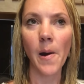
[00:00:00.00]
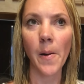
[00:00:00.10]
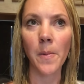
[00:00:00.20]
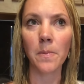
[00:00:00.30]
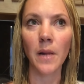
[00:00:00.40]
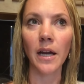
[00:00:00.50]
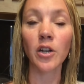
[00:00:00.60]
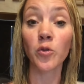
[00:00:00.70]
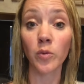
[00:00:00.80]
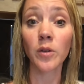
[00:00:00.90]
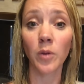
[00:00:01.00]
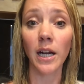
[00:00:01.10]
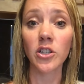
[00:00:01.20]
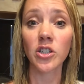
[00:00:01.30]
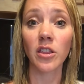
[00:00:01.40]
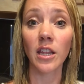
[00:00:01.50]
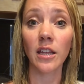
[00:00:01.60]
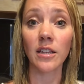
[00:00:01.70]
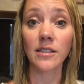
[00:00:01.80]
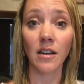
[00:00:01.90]
Um, I could rewatch
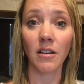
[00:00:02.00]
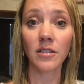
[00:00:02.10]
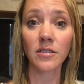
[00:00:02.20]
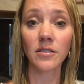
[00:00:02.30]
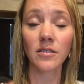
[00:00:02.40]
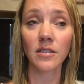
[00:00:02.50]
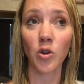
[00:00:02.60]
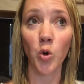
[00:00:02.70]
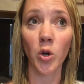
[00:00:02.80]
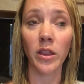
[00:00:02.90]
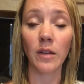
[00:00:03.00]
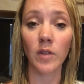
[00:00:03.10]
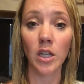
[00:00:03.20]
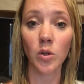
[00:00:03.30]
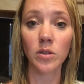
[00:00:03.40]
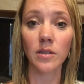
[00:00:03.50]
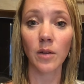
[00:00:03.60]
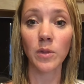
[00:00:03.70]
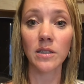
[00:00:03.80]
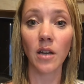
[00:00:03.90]
the songs or the videos
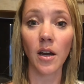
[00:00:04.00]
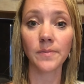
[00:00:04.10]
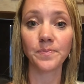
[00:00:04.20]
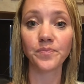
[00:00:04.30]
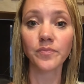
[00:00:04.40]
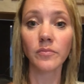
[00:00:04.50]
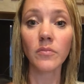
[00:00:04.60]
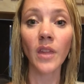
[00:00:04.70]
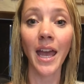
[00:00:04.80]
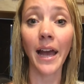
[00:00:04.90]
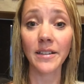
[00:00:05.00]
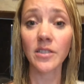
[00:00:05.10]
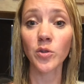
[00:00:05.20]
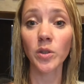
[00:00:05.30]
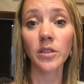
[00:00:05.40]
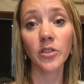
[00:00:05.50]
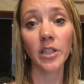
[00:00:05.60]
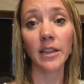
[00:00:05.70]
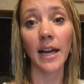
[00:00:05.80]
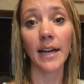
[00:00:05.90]
that we saw at school
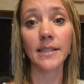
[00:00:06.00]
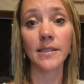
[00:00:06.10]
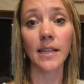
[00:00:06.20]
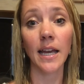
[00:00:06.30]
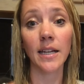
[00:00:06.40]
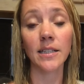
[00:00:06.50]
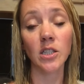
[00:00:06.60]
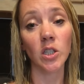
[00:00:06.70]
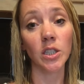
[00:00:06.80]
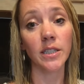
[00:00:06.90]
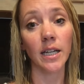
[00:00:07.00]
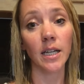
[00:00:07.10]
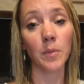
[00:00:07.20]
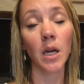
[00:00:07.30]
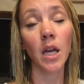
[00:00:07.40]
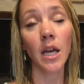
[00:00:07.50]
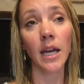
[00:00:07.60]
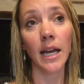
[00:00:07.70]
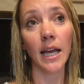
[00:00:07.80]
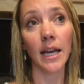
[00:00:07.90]
during class and in circle time
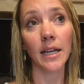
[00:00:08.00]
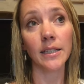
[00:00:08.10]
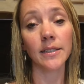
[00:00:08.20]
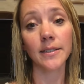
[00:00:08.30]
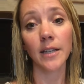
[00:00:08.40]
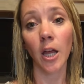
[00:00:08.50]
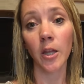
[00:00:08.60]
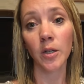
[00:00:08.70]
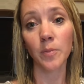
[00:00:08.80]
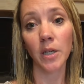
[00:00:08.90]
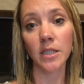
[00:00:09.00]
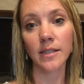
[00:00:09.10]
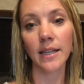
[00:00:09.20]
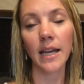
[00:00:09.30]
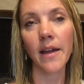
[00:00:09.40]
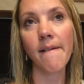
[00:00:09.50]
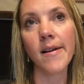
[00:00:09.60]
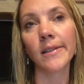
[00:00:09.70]
and other parts of the day.